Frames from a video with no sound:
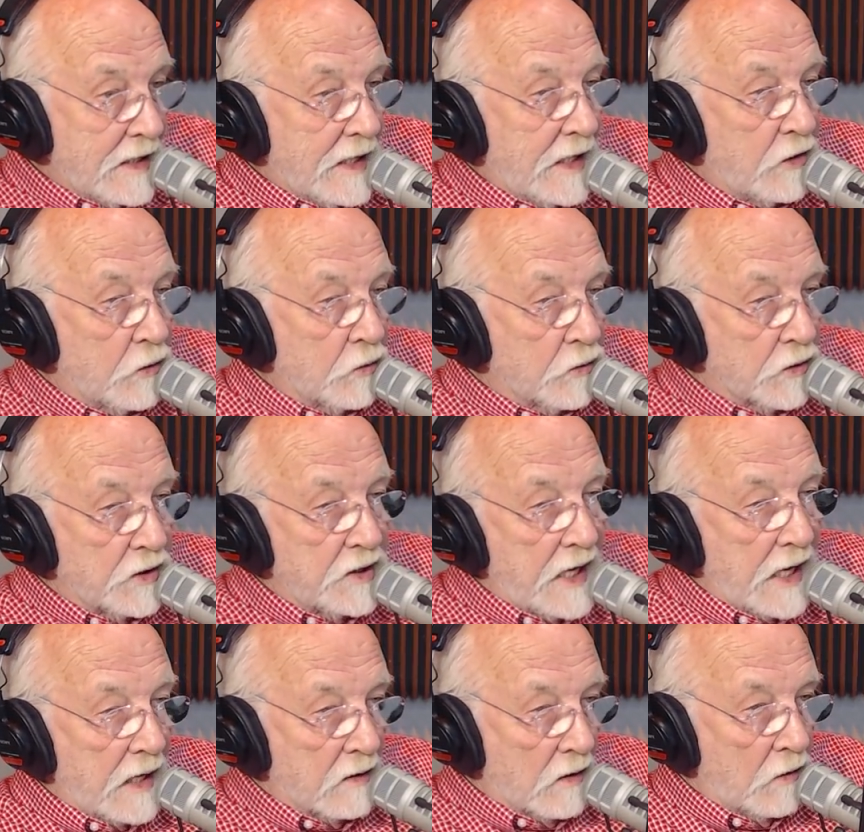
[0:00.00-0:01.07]
and you can
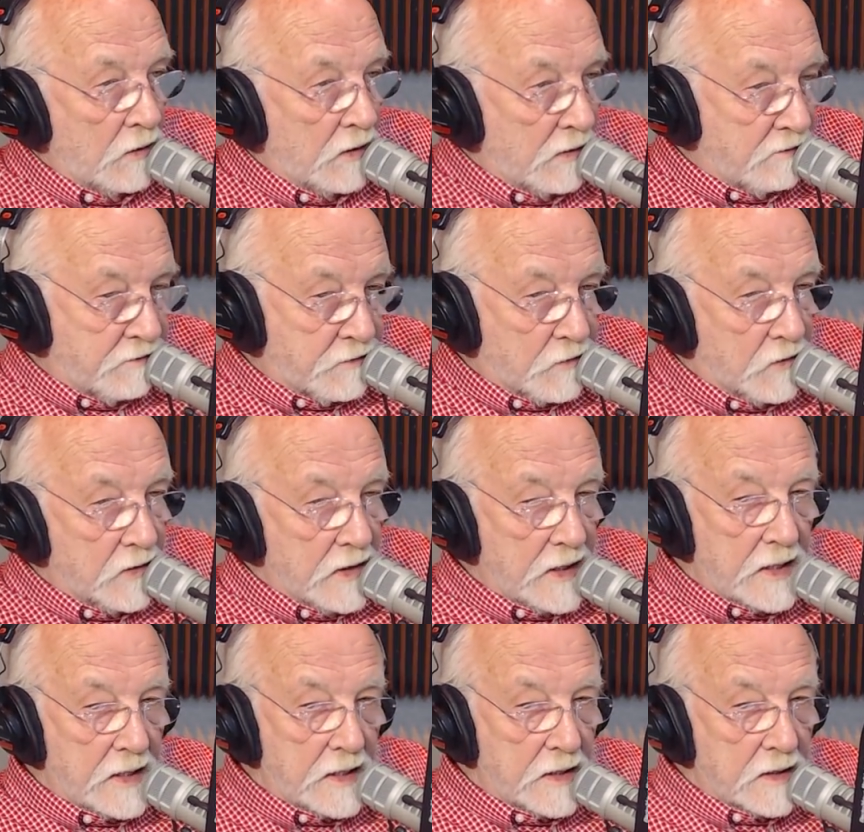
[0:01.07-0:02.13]
download it free,
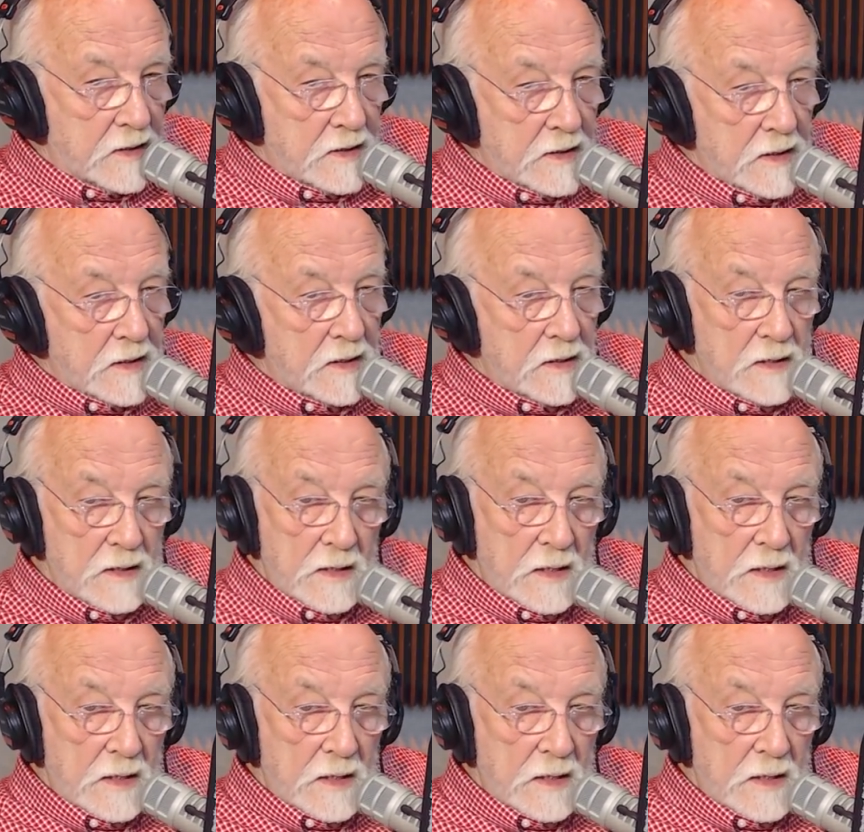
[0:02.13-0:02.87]
and